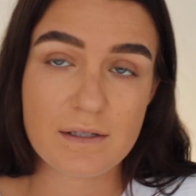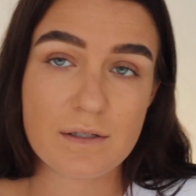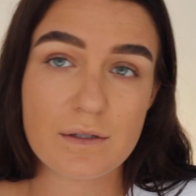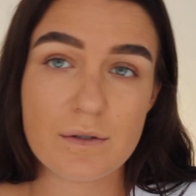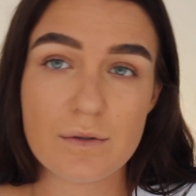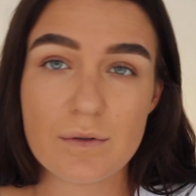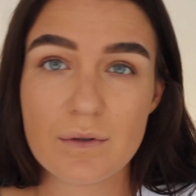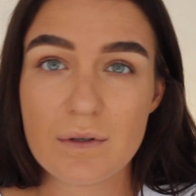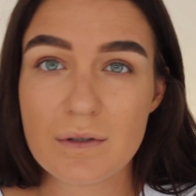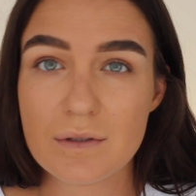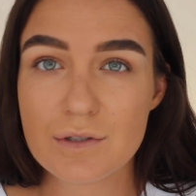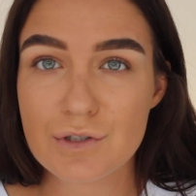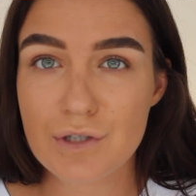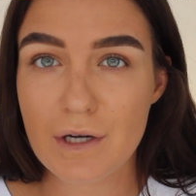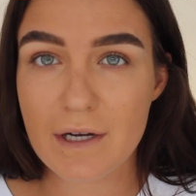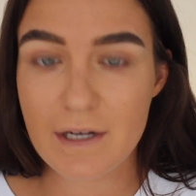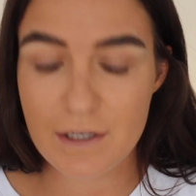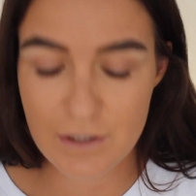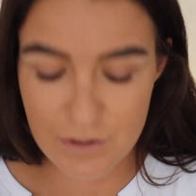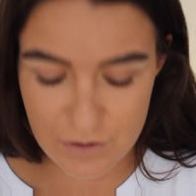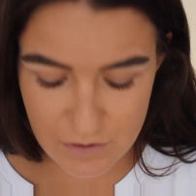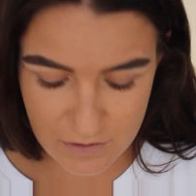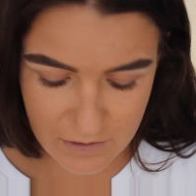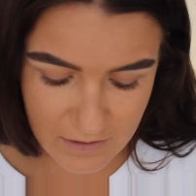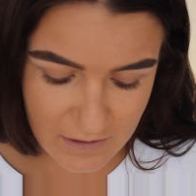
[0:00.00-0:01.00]
So you can
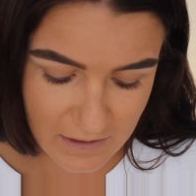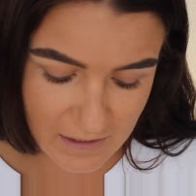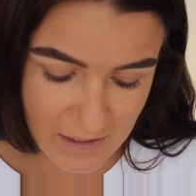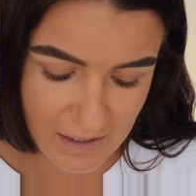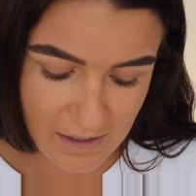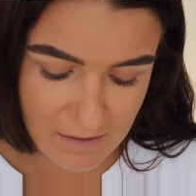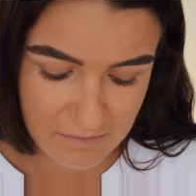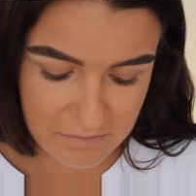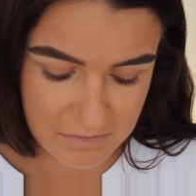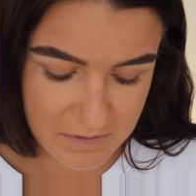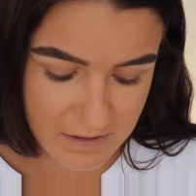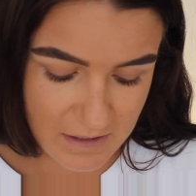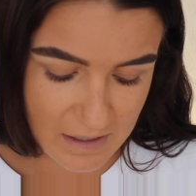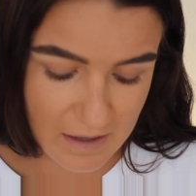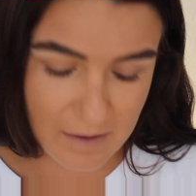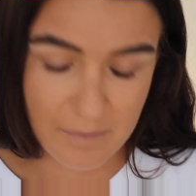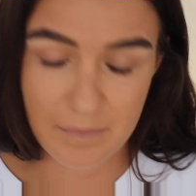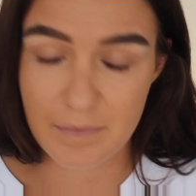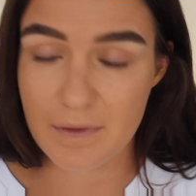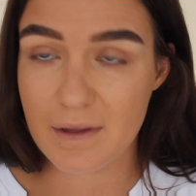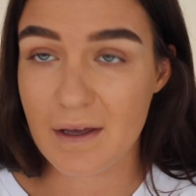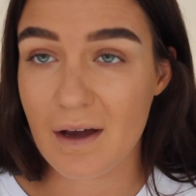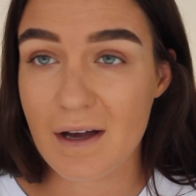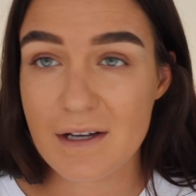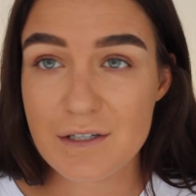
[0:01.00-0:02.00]
change
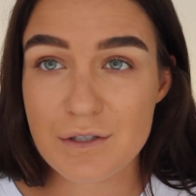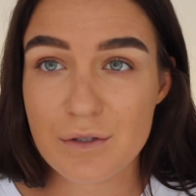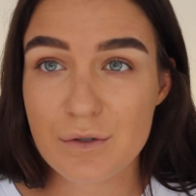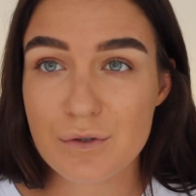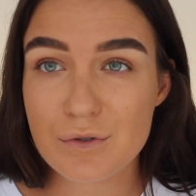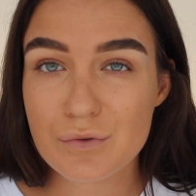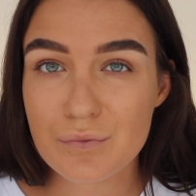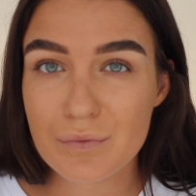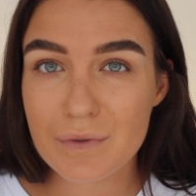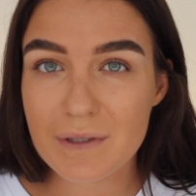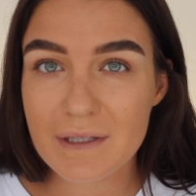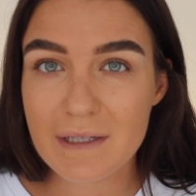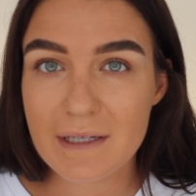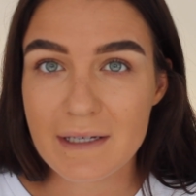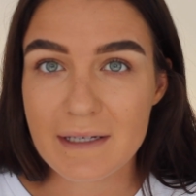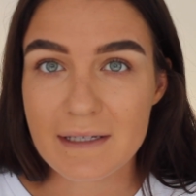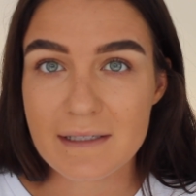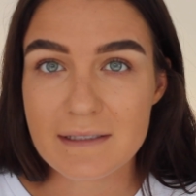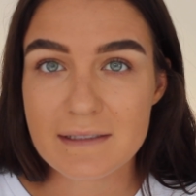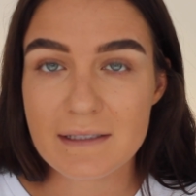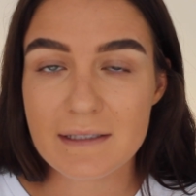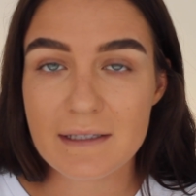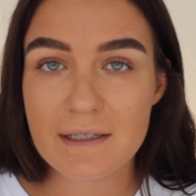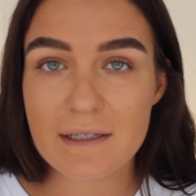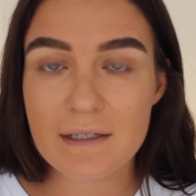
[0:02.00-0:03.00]
the eyeshadows really
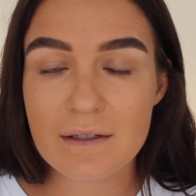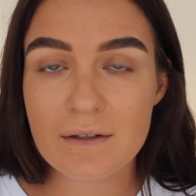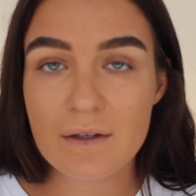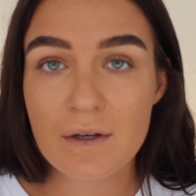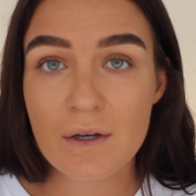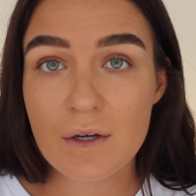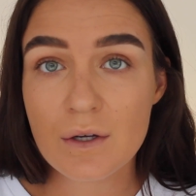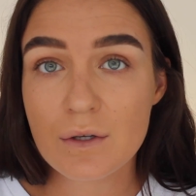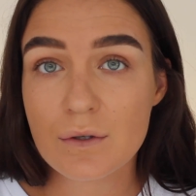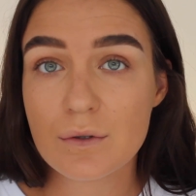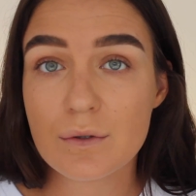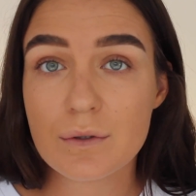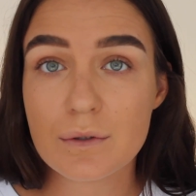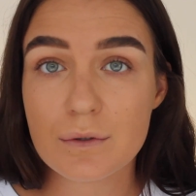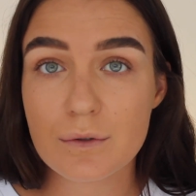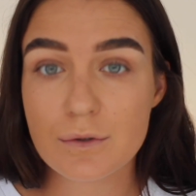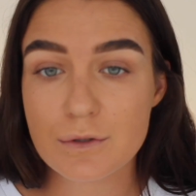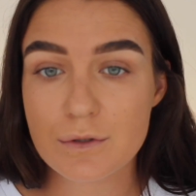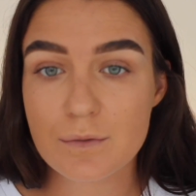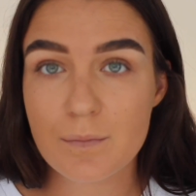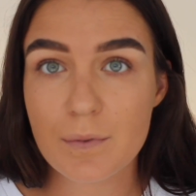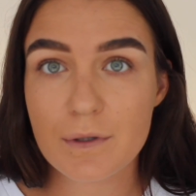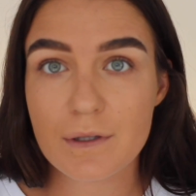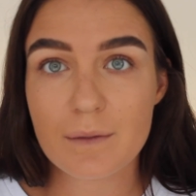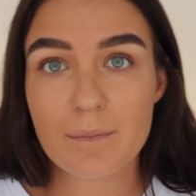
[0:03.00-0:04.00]
easily. You can
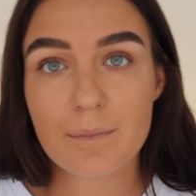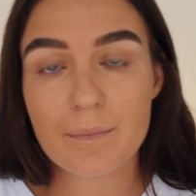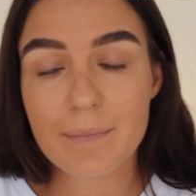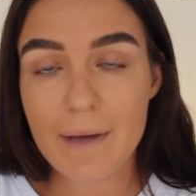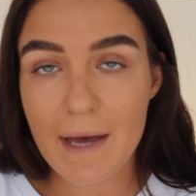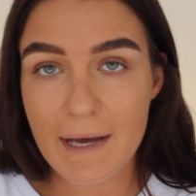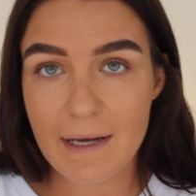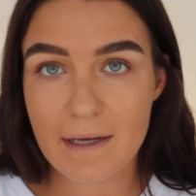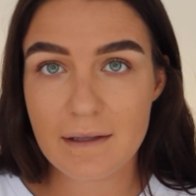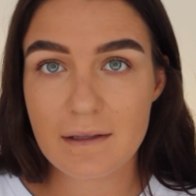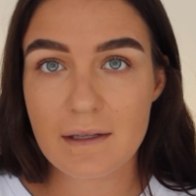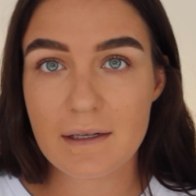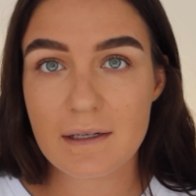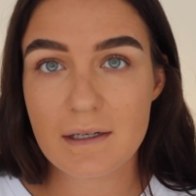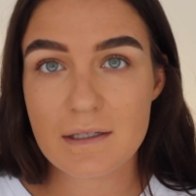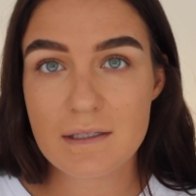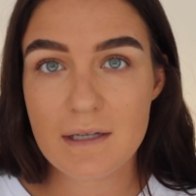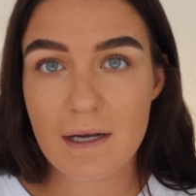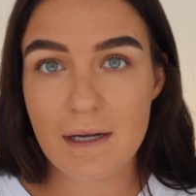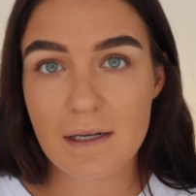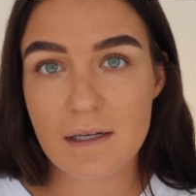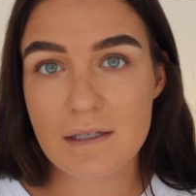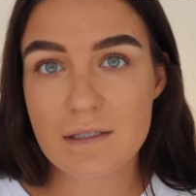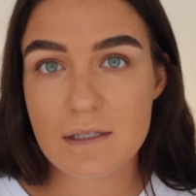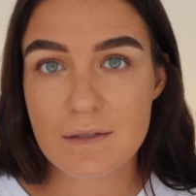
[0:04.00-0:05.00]
also put them back in their
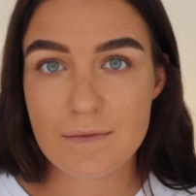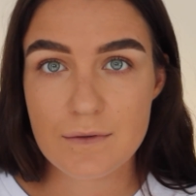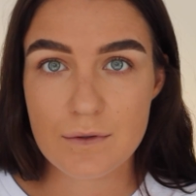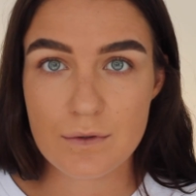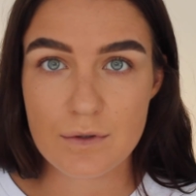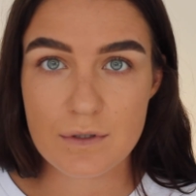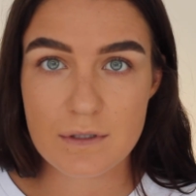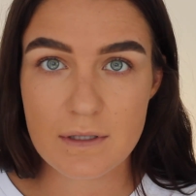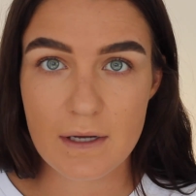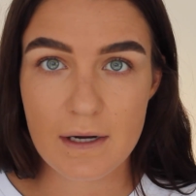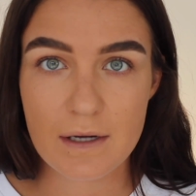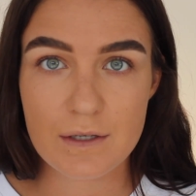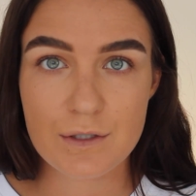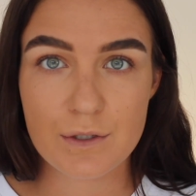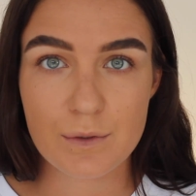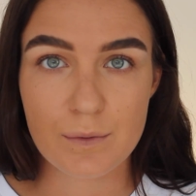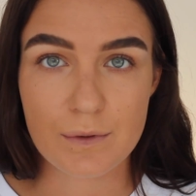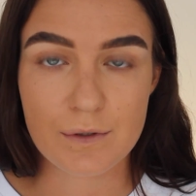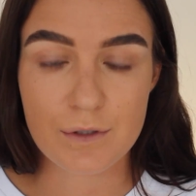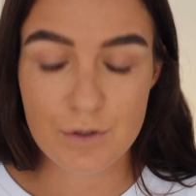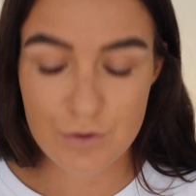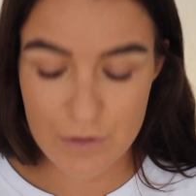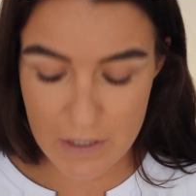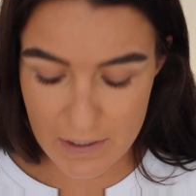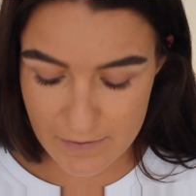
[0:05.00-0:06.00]
containers if you decide you
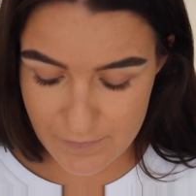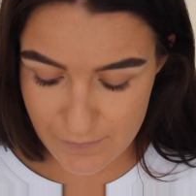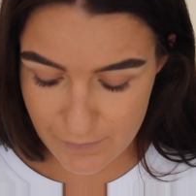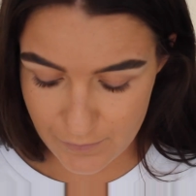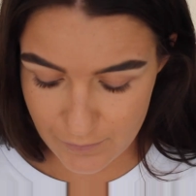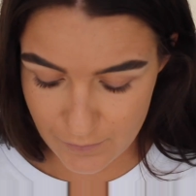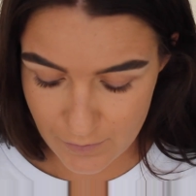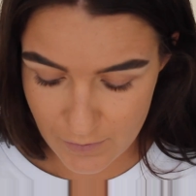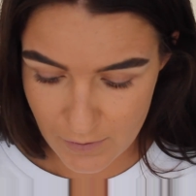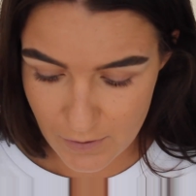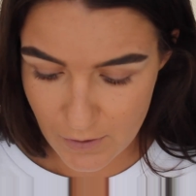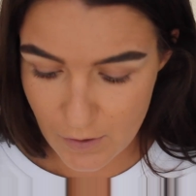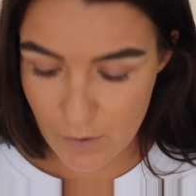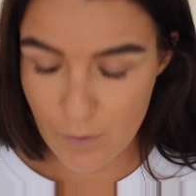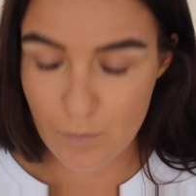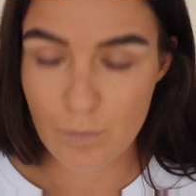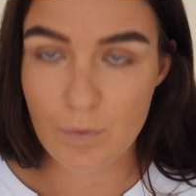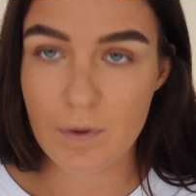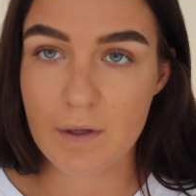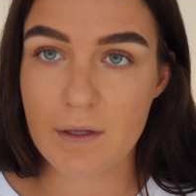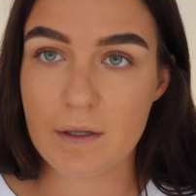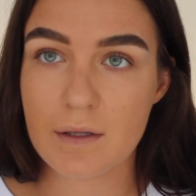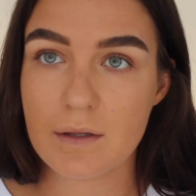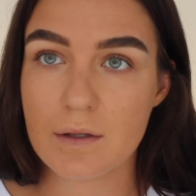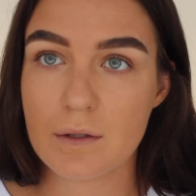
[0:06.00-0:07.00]
want to travel
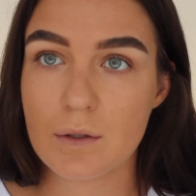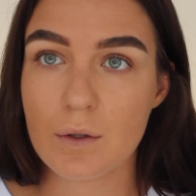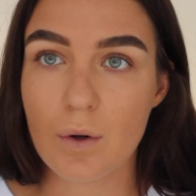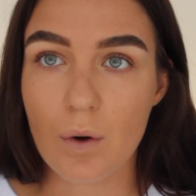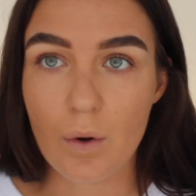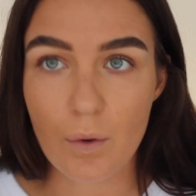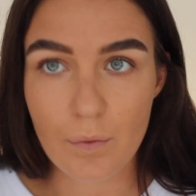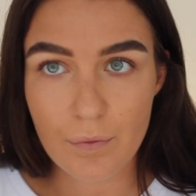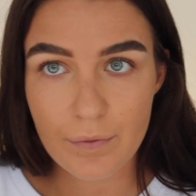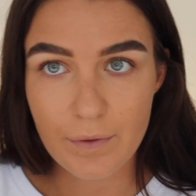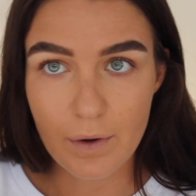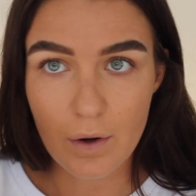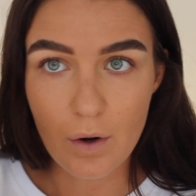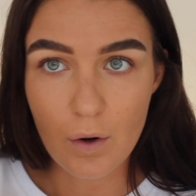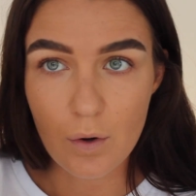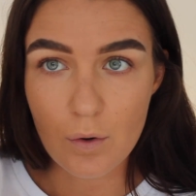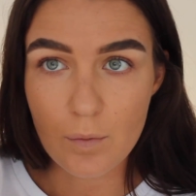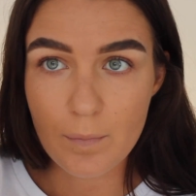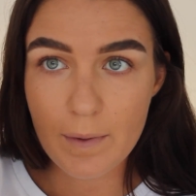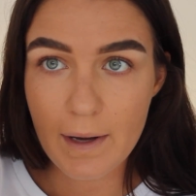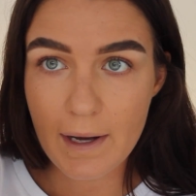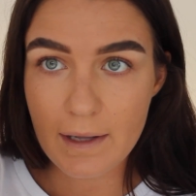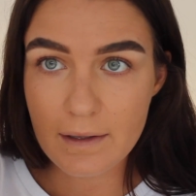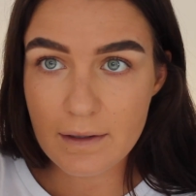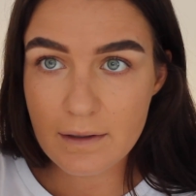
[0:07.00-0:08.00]
with not the whole
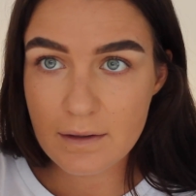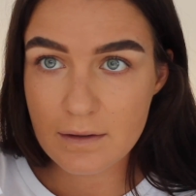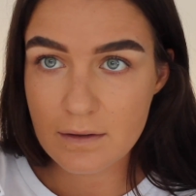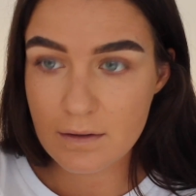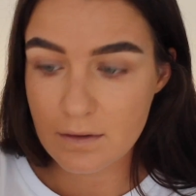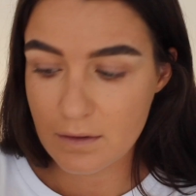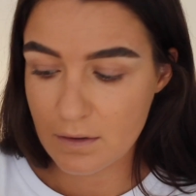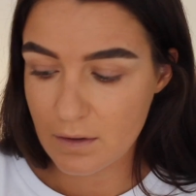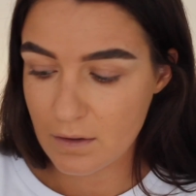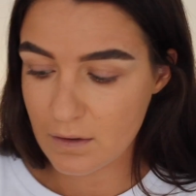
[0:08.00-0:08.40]
palette.